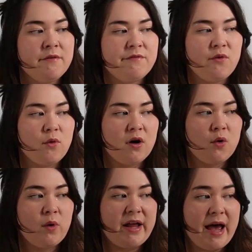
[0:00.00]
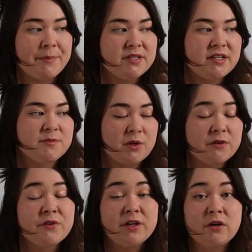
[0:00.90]
for what happened to his
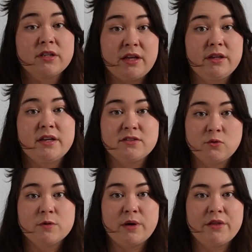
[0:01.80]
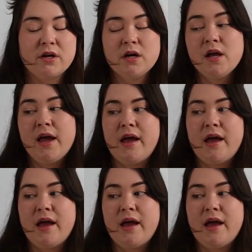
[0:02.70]
brother for young killing his older brother.